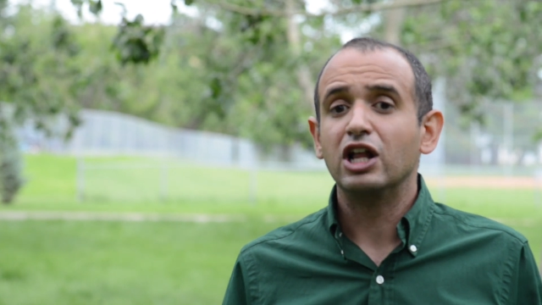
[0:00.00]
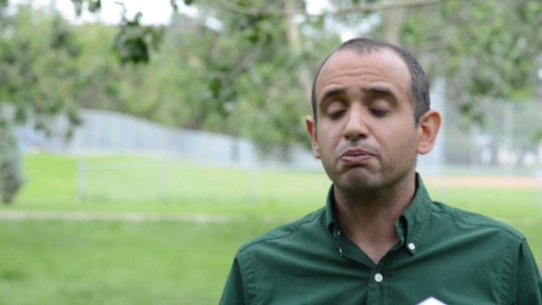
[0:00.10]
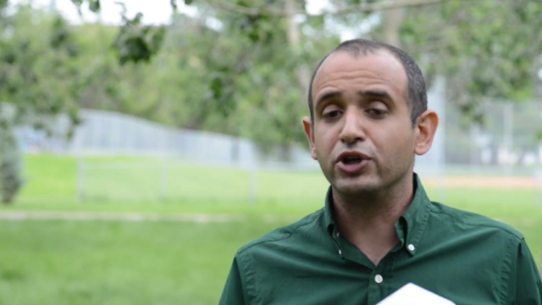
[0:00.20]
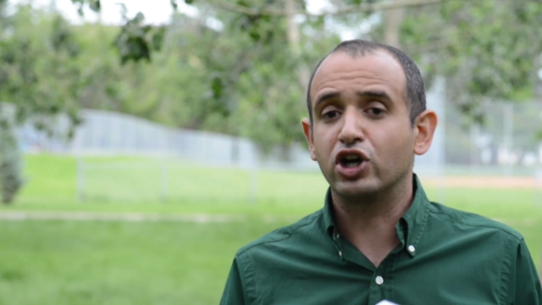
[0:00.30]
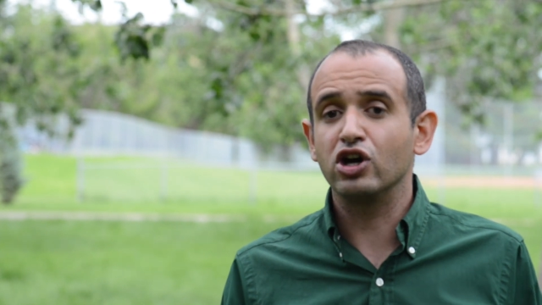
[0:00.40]

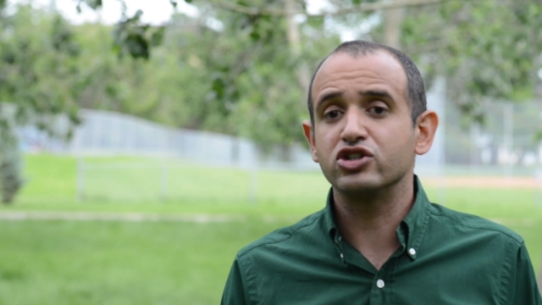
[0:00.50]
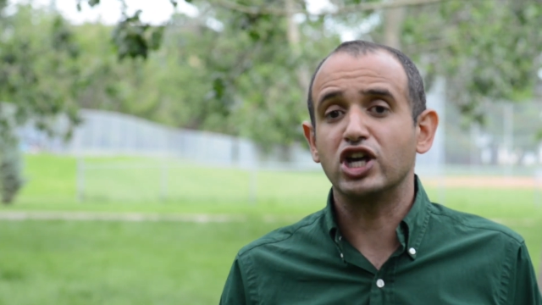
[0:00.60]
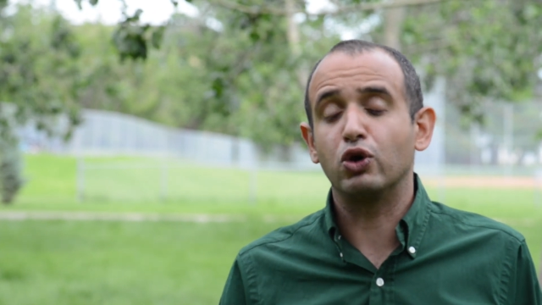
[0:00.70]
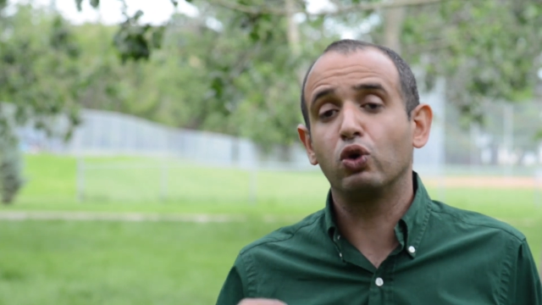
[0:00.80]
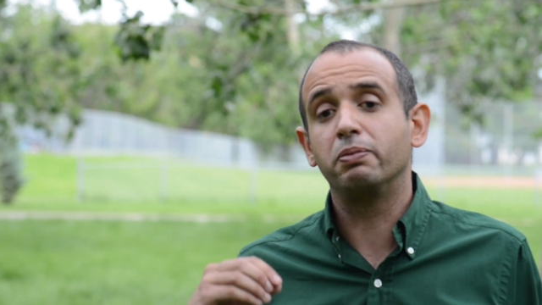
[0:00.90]
because
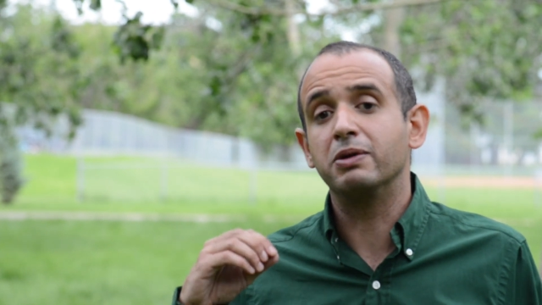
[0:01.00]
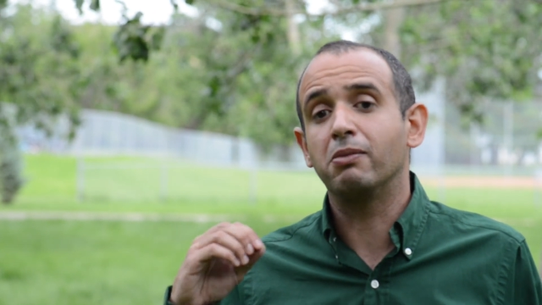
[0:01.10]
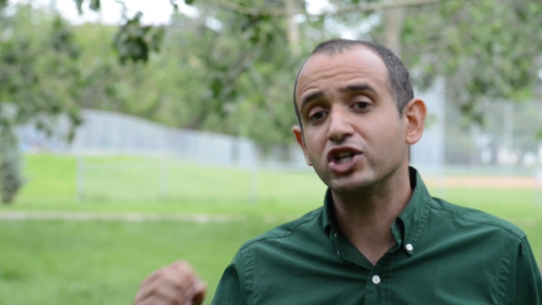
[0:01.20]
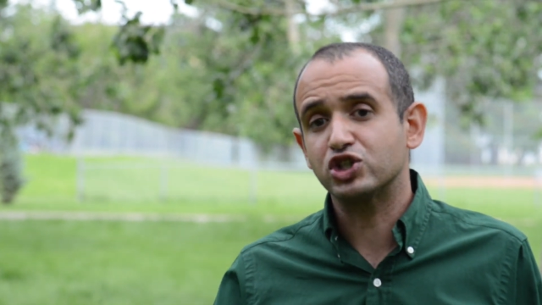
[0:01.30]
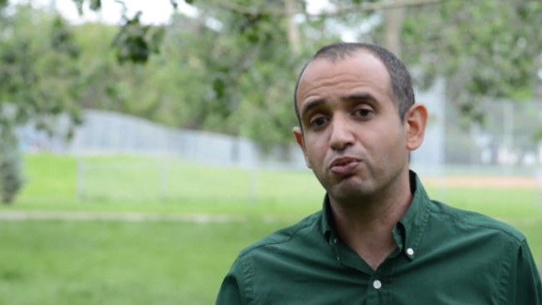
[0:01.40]
it will be
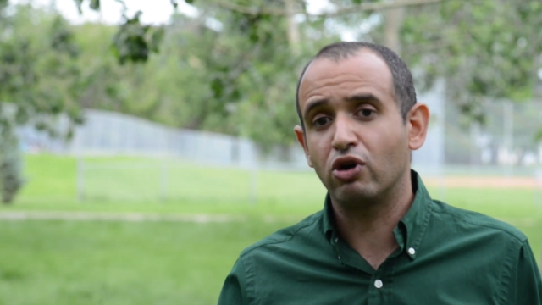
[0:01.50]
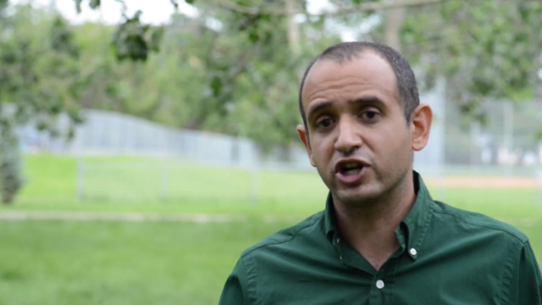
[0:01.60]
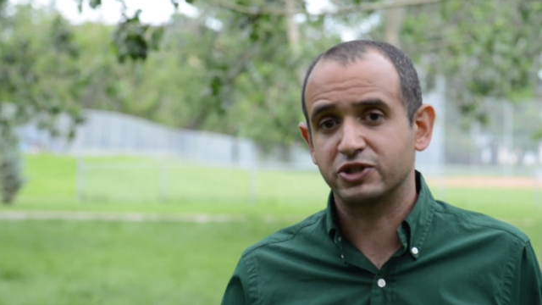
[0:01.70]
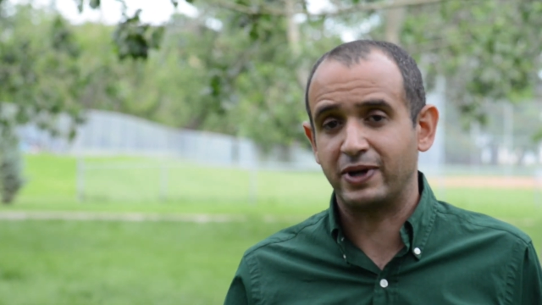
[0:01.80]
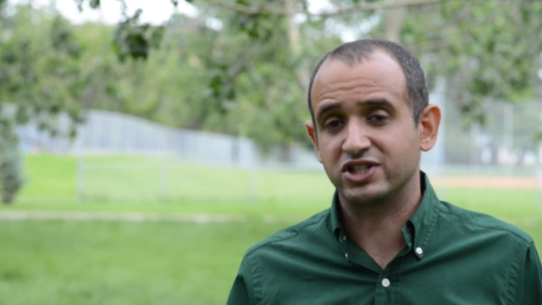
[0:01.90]
much more
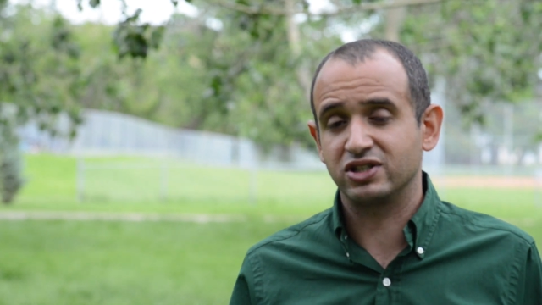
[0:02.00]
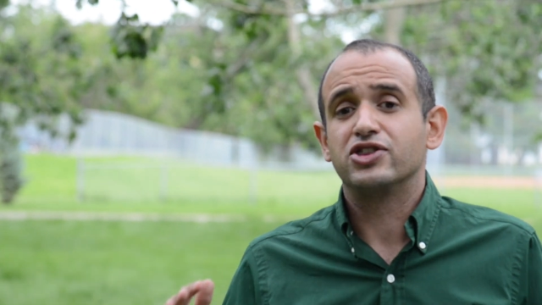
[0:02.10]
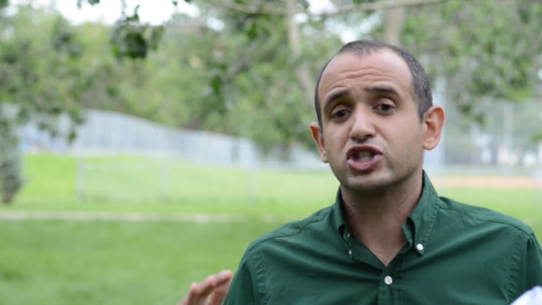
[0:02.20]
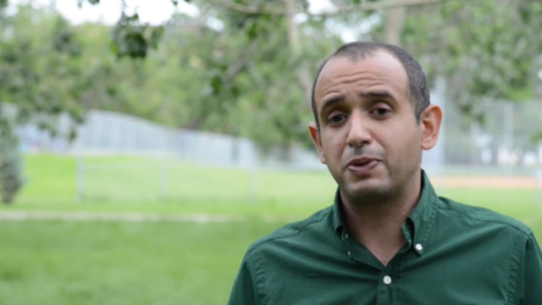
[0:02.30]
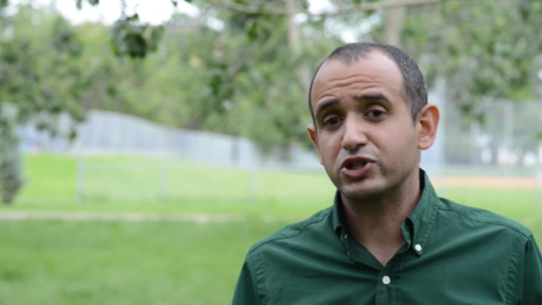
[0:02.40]
expensive.
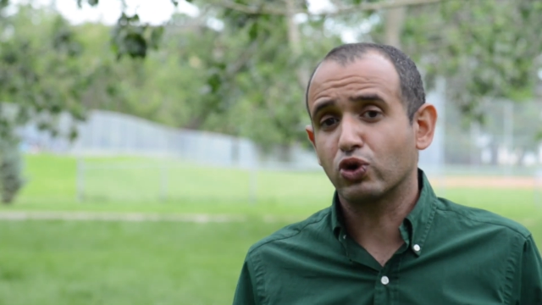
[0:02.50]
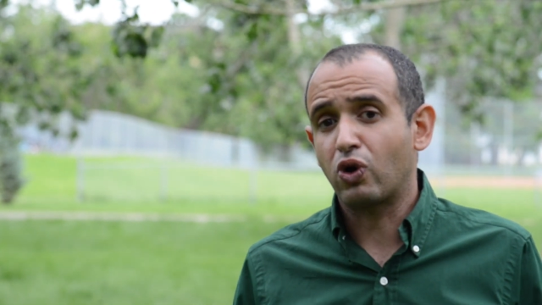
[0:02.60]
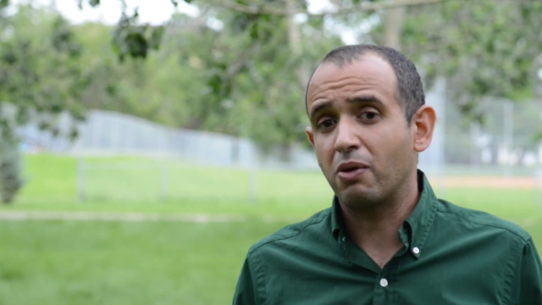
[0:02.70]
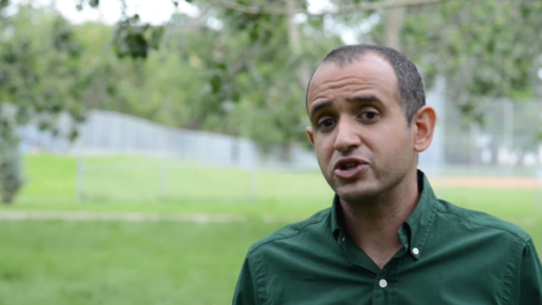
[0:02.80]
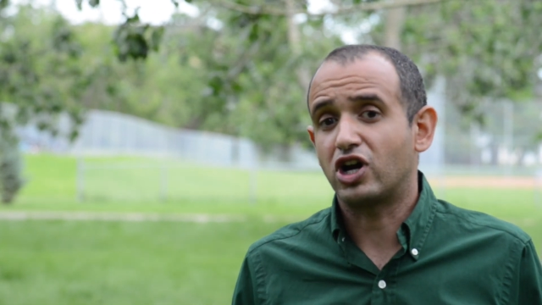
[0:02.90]
The space
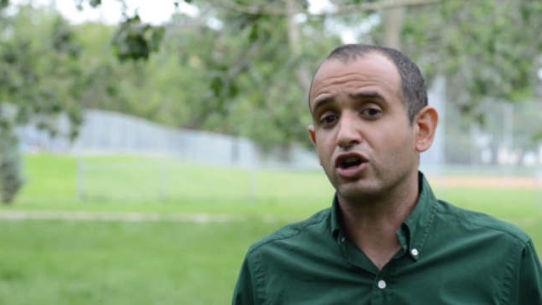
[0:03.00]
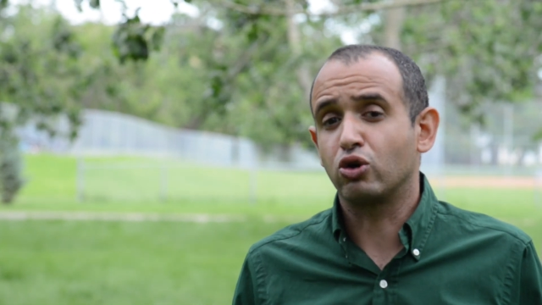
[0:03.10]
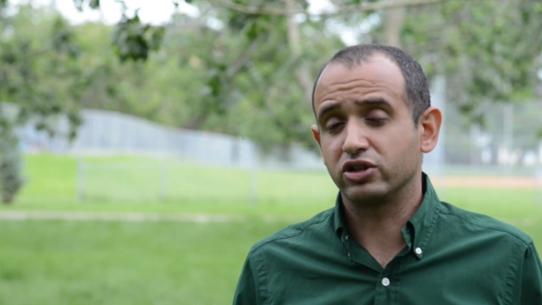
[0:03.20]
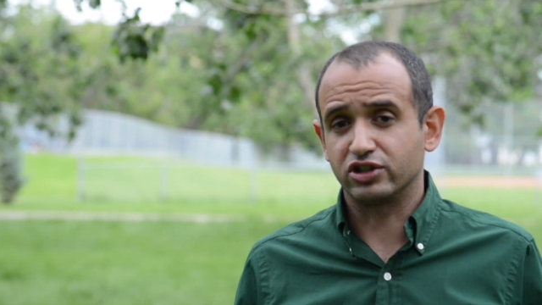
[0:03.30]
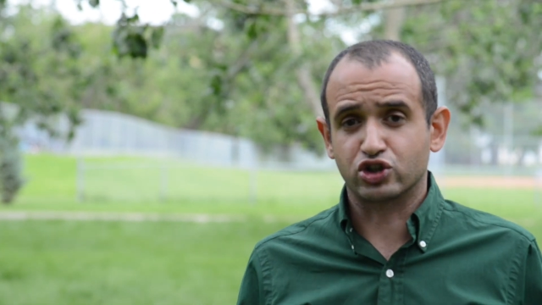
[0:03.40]
requirements are
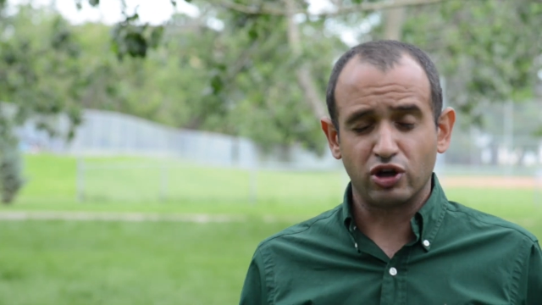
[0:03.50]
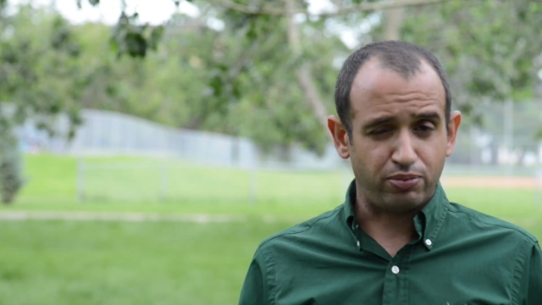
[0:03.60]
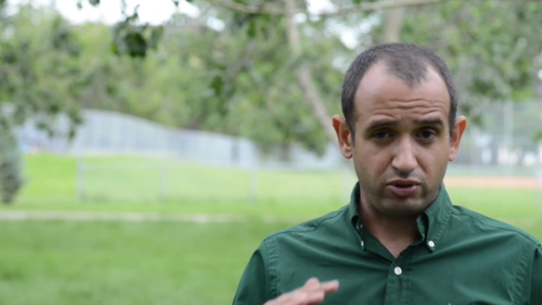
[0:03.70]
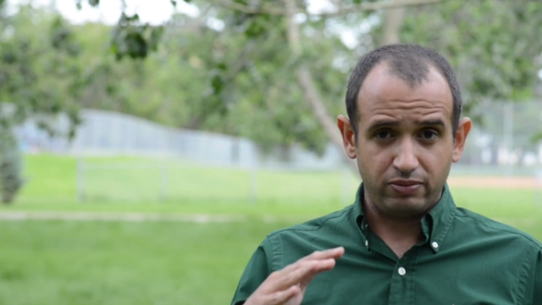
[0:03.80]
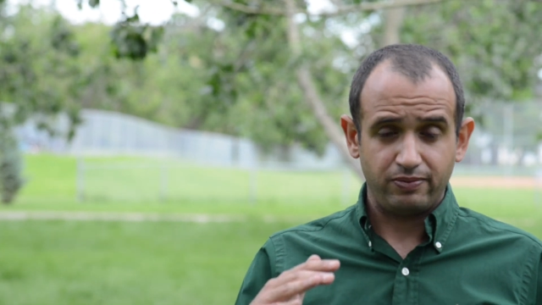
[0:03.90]
going to triple,